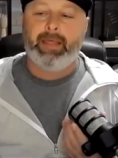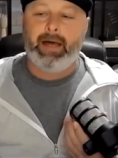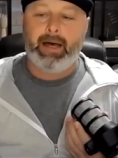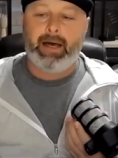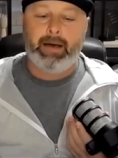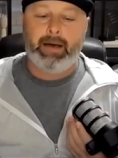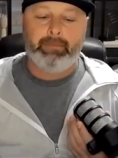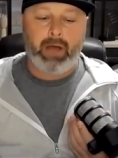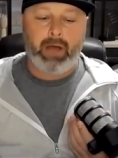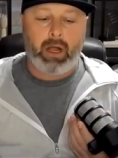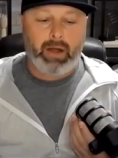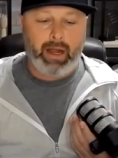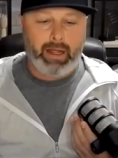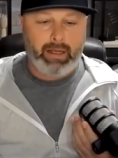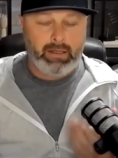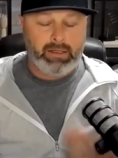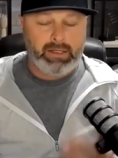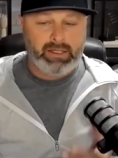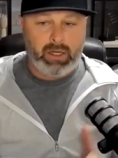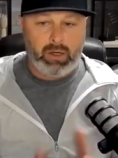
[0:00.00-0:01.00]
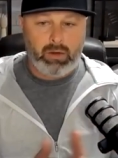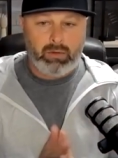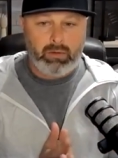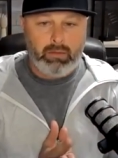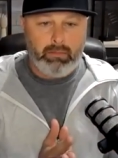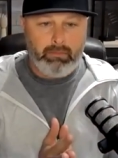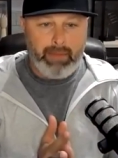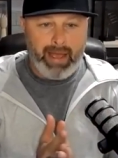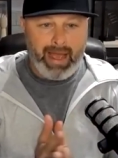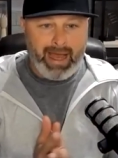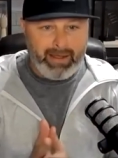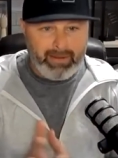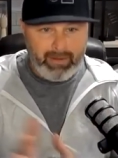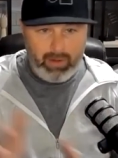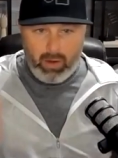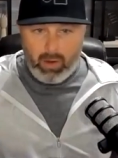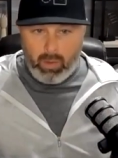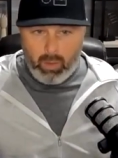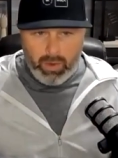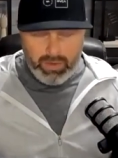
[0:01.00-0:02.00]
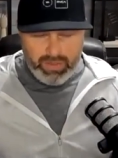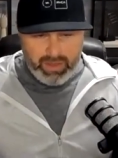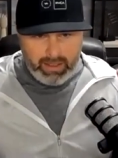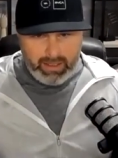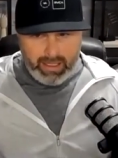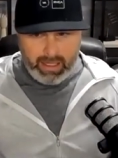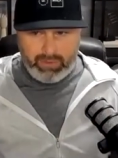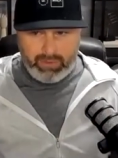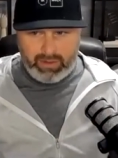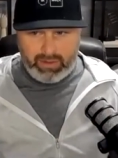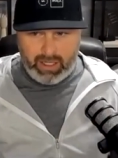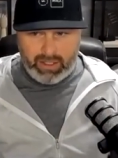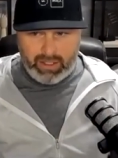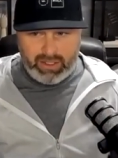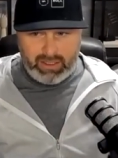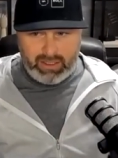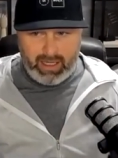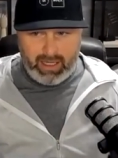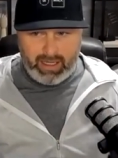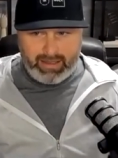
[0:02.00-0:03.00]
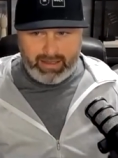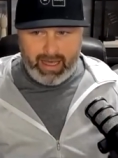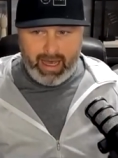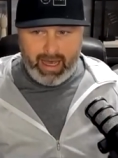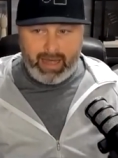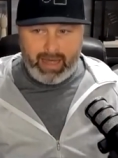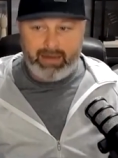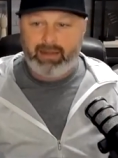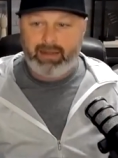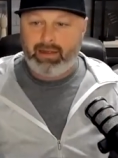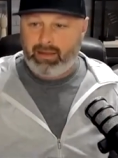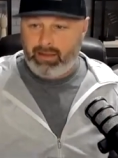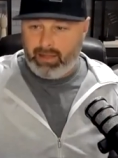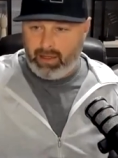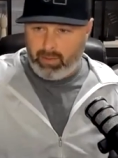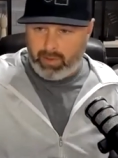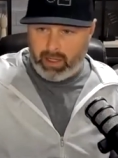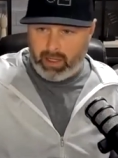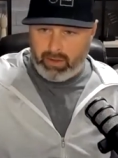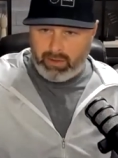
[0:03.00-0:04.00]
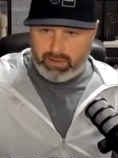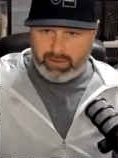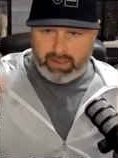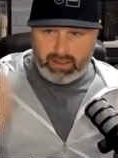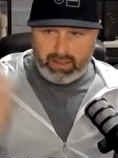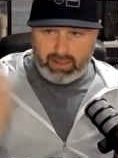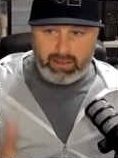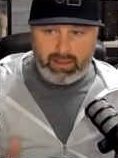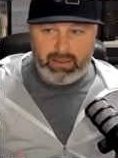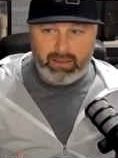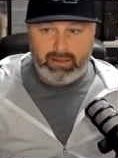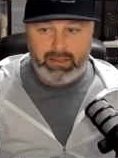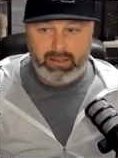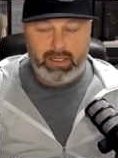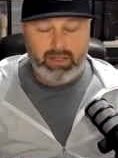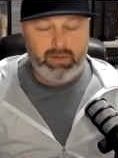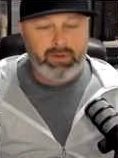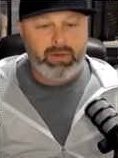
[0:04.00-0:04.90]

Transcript: Um, all right, so Matt, with an introduction like that, there we go. There's a two.